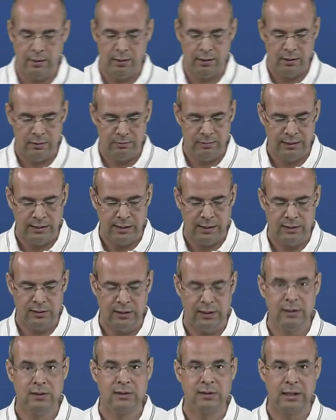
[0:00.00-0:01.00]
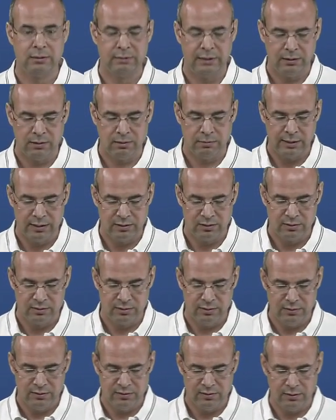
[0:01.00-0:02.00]
We get indirect
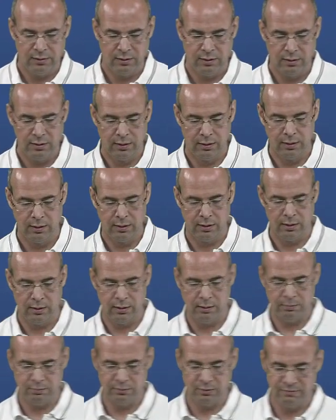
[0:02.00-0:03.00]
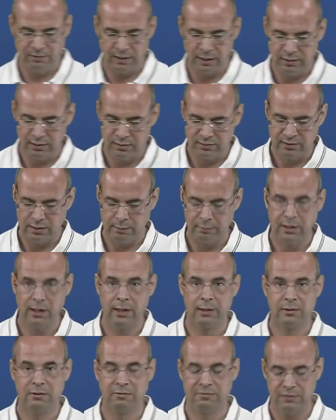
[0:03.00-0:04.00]
questions, providing some
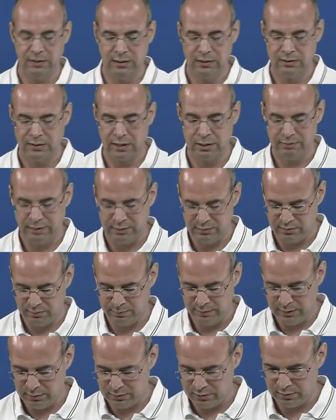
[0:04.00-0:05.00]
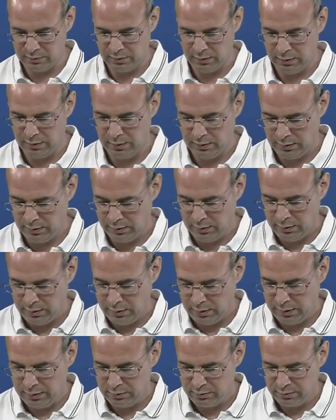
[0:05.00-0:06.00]
kind of indirect speech,
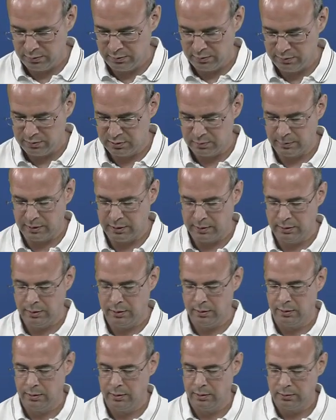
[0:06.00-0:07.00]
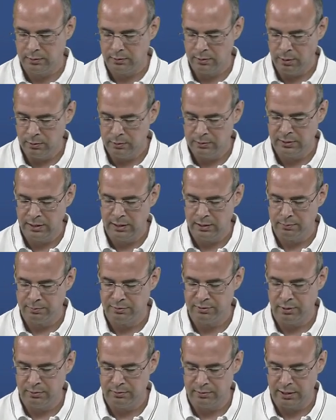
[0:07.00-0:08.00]
introduced by cognate
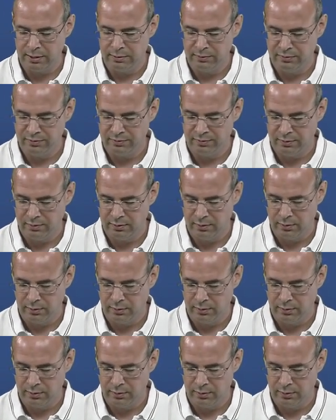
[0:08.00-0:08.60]
pronouns,